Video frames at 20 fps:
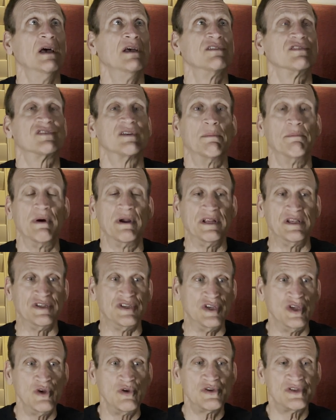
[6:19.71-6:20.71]
somebody's
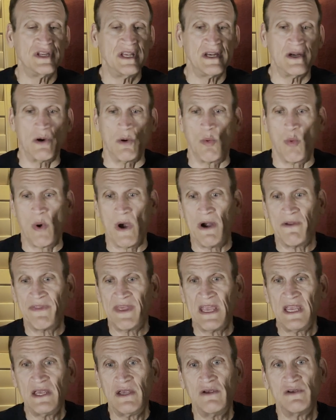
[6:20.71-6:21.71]
used it or where they
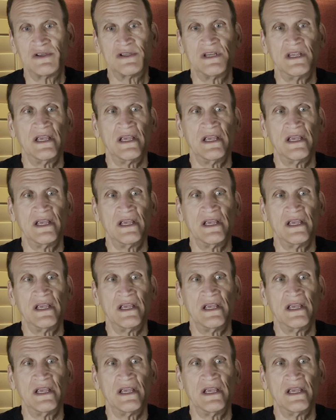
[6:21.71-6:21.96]
used